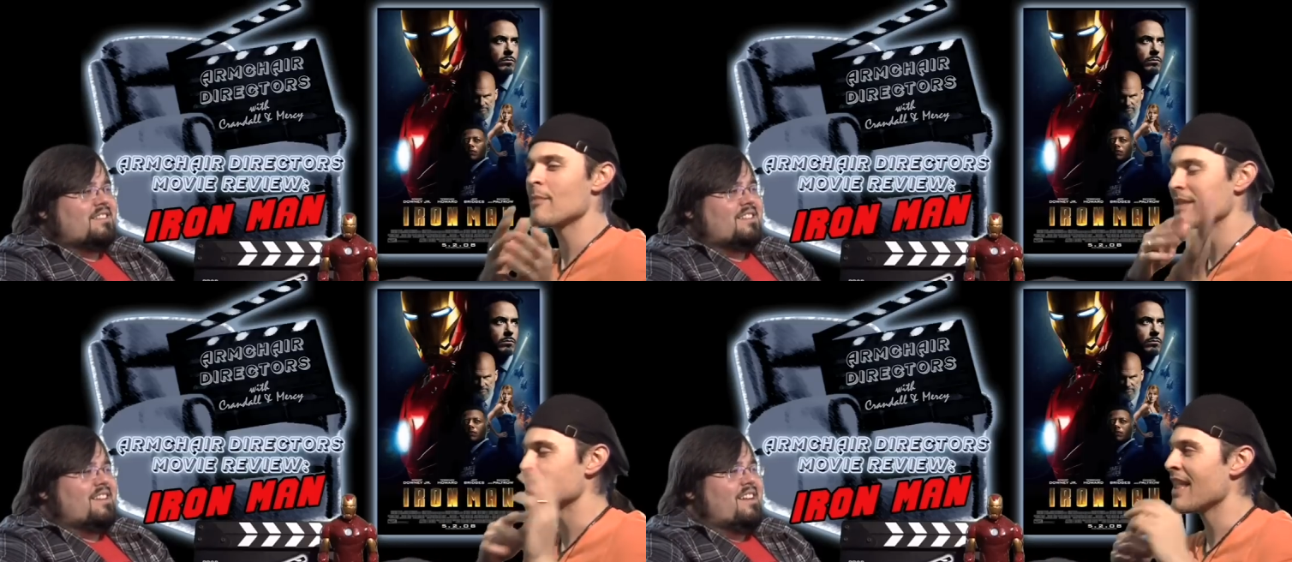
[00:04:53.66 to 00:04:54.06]

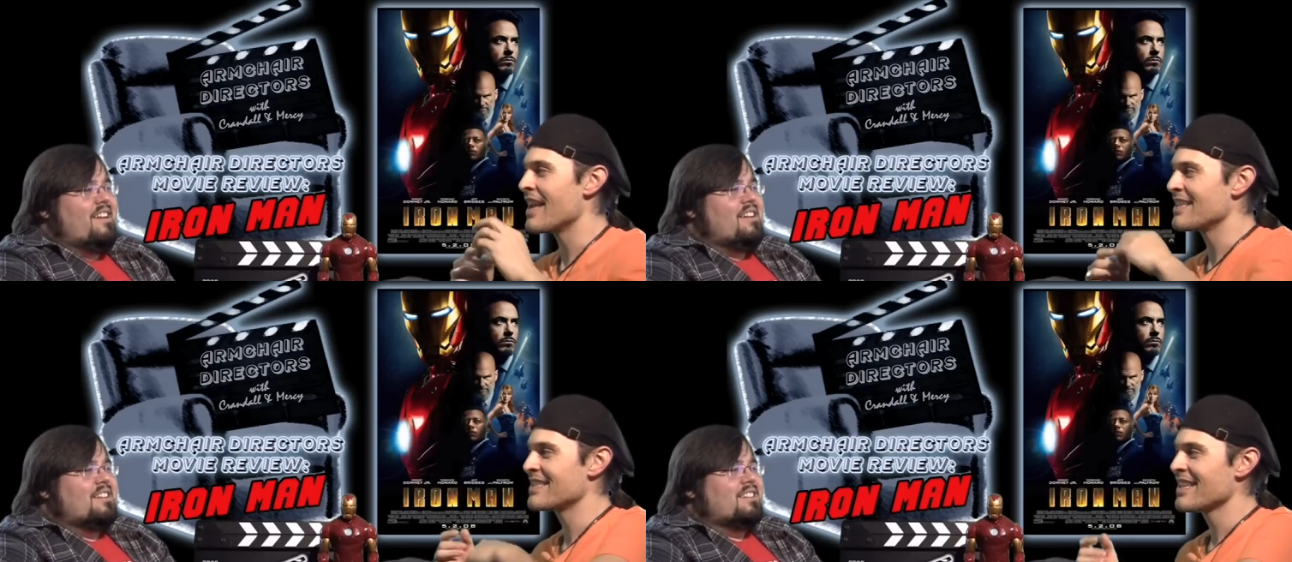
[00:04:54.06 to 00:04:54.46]
Speaker 1: him a
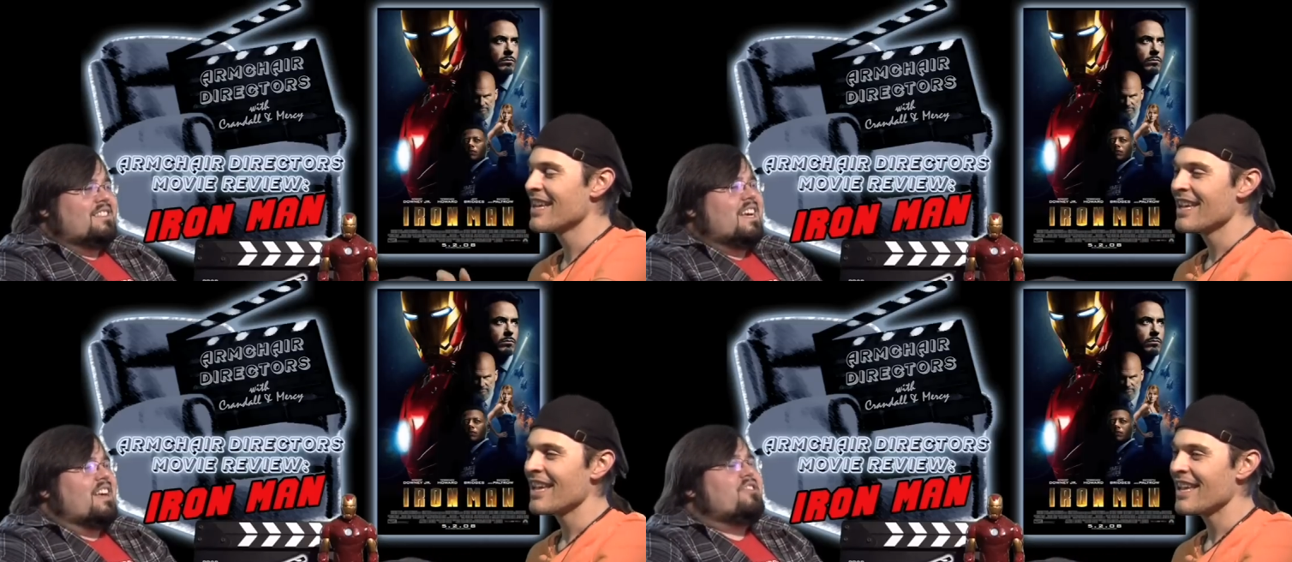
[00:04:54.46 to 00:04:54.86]
slice.
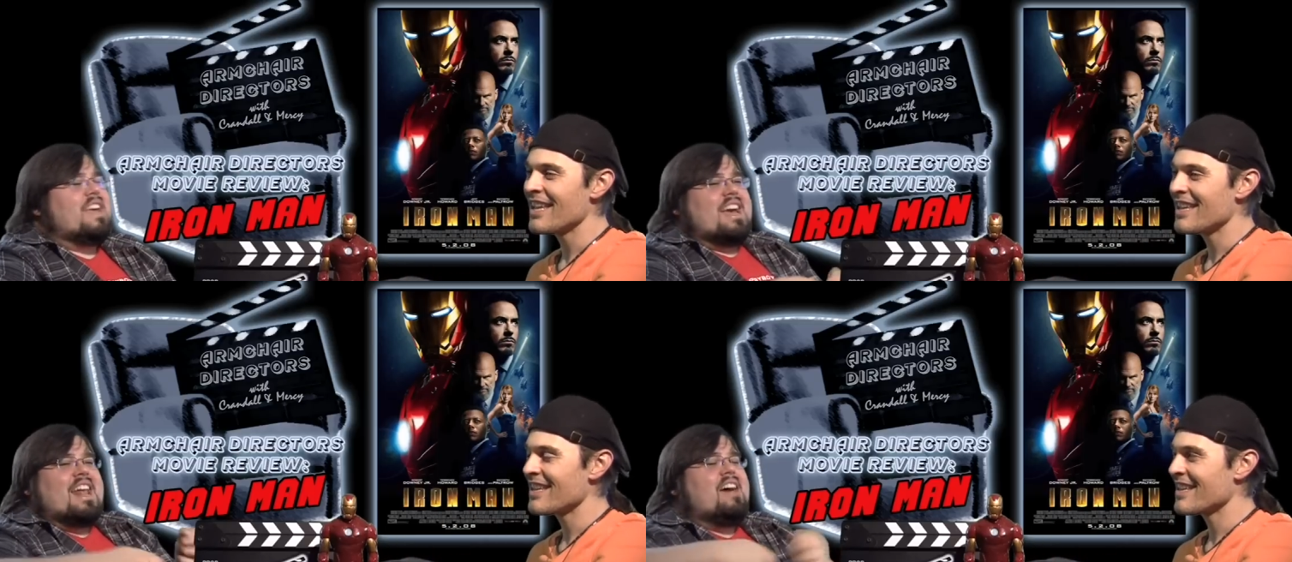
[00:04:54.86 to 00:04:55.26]
Yeah, you
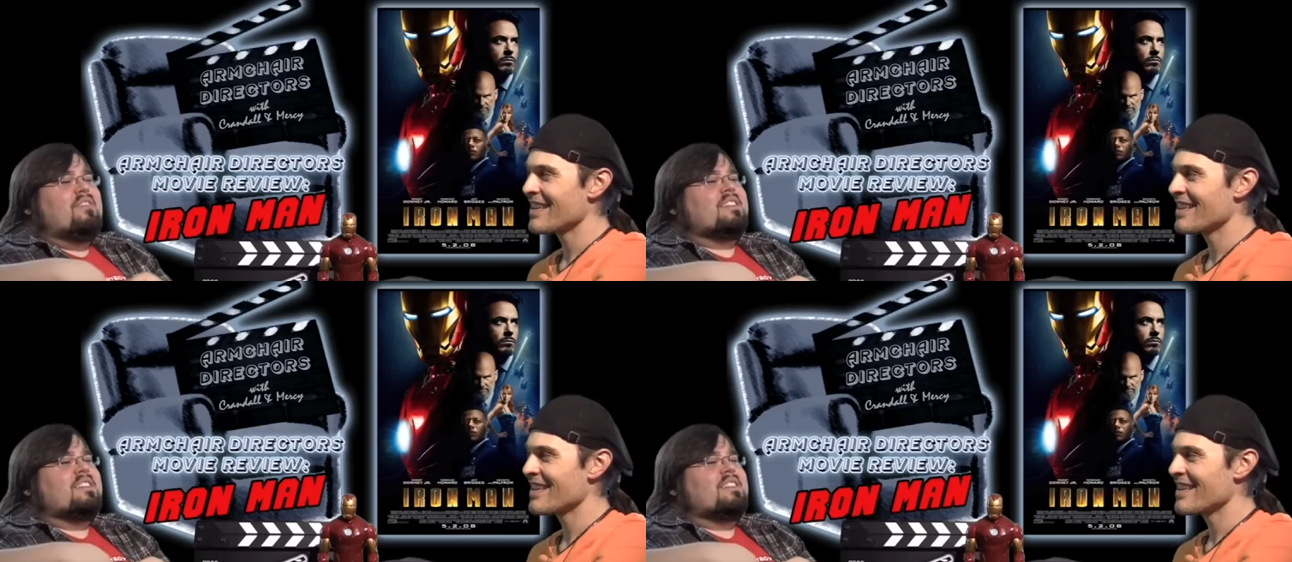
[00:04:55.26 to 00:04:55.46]
can't
Speaker 2: have